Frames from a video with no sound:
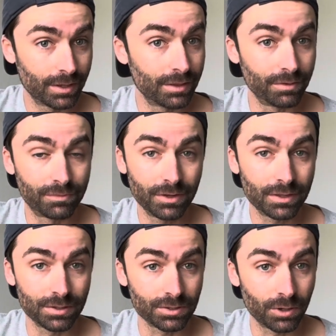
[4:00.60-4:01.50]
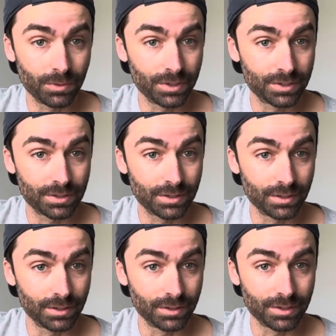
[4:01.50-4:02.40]
the fifth is always
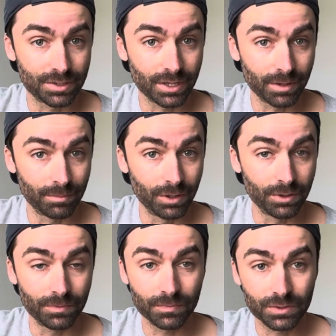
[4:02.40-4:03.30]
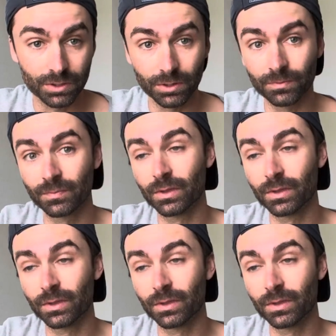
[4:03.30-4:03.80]
the same note. So